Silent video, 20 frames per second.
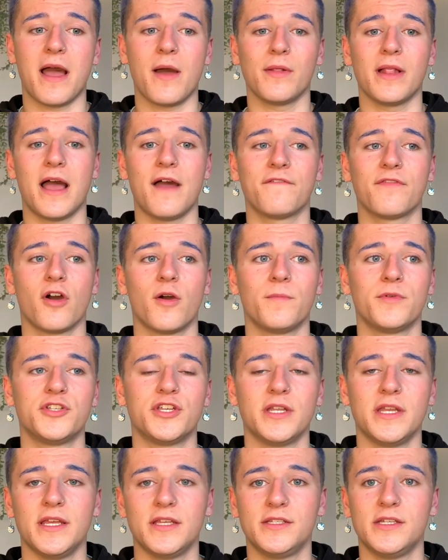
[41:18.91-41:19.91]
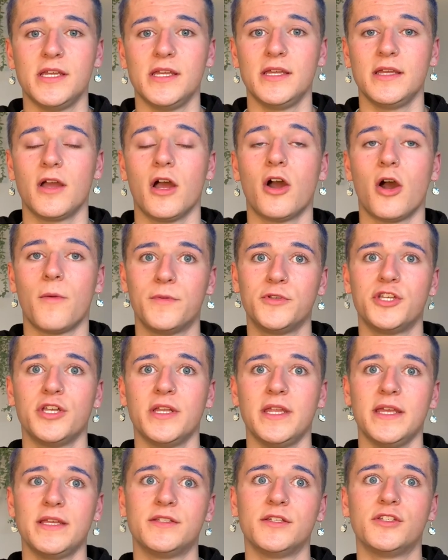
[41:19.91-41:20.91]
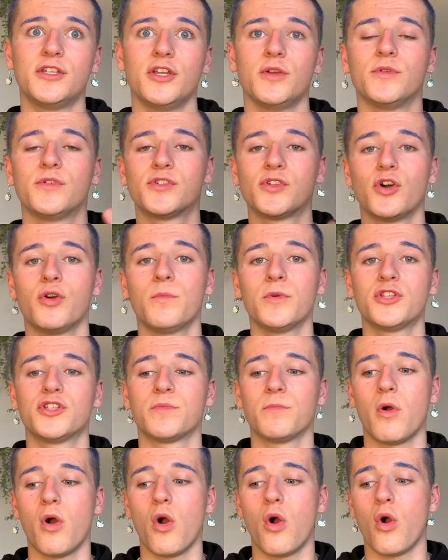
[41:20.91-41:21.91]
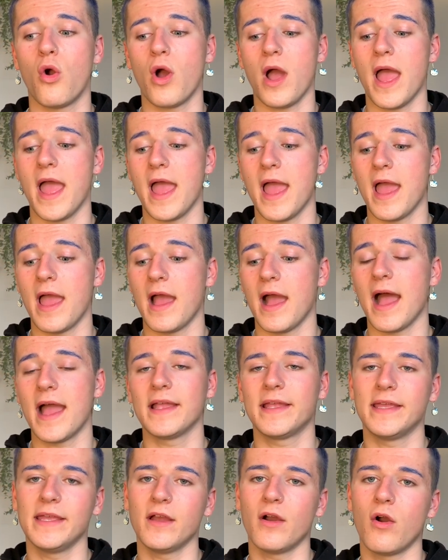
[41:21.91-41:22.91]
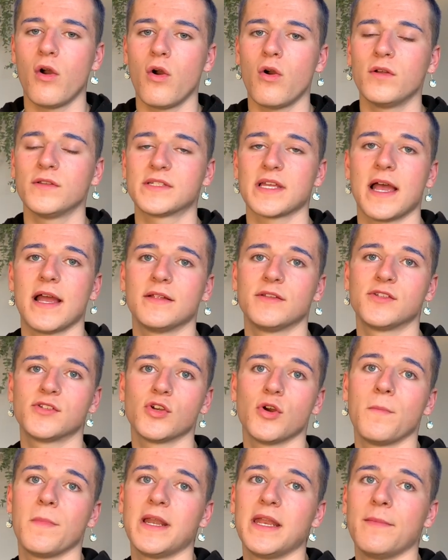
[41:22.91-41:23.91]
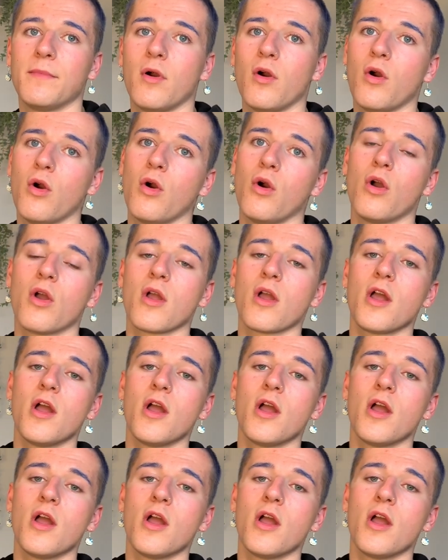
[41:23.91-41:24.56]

I will have the opportunity to do so much more IKEA hauls and so many more,